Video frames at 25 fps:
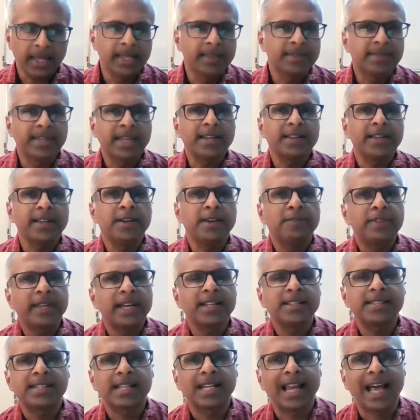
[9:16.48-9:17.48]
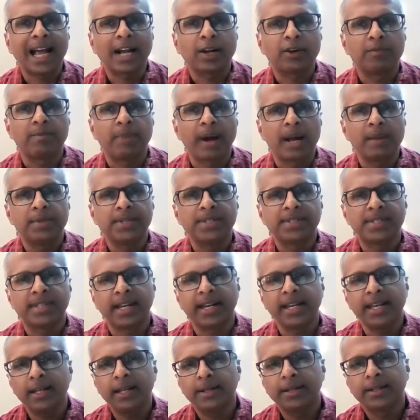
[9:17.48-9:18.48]
If there is a lack of Bible
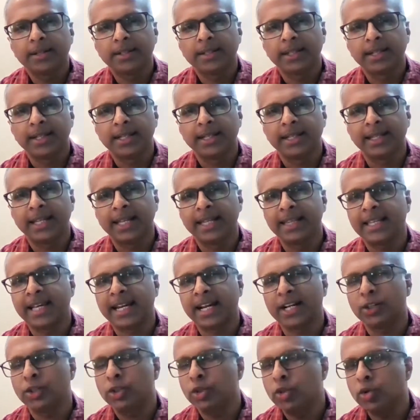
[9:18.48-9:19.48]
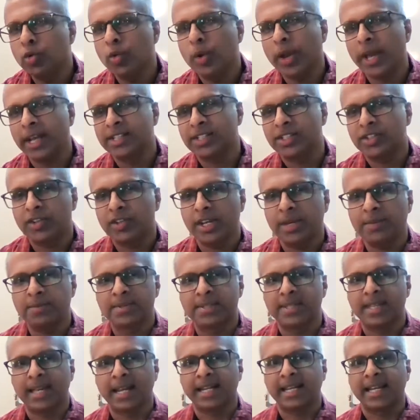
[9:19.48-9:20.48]
study, then there are two
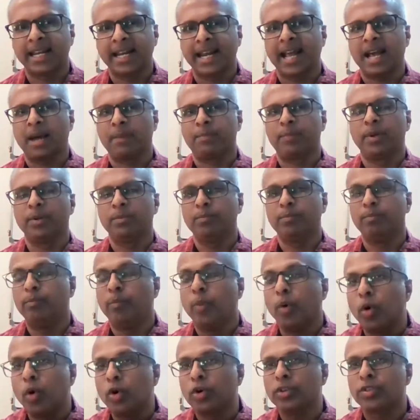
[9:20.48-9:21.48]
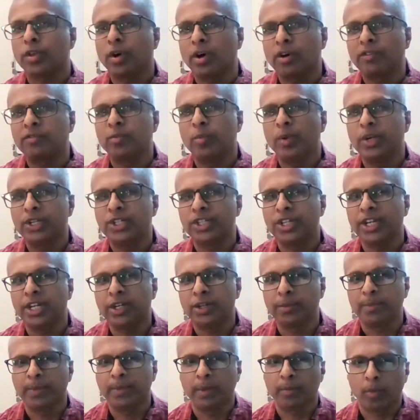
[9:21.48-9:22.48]
extremes that can happen, both of which
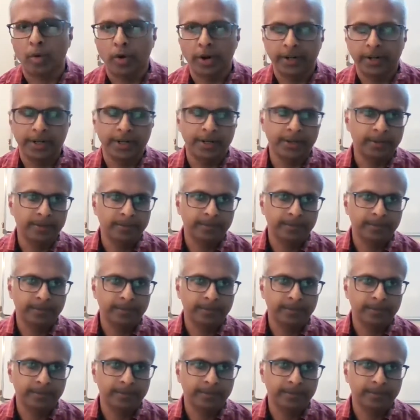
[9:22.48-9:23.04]
need to be avoided.